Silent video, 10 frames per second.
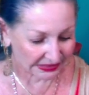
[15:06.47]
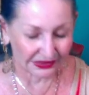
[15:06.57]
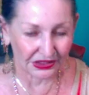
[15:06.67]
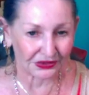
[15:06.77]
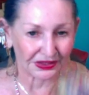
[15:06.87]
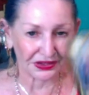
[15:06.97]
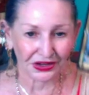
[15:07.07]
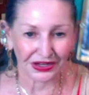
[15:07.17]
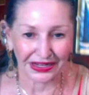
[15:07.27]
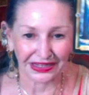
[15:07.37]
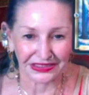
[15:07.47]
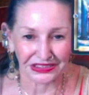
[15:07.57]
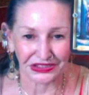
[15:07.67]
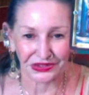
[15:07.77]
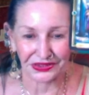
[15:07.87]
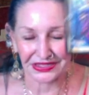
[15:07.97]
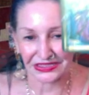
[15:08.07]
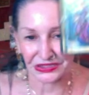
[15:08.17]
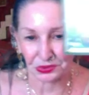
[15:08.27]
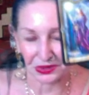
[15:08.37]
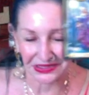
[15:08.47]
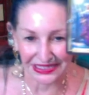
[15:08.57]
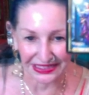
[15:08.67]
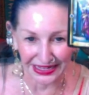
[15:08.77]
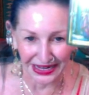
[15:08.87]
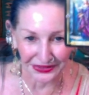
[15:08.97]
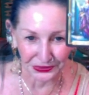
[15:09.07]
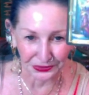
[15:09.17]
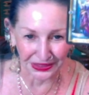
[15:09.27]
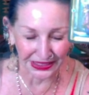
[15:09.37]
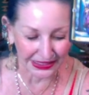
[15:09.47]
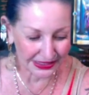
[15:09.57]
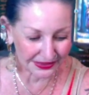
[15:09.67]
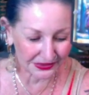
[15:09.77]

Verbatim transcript: No, they're going to continue. This is was in the other reading.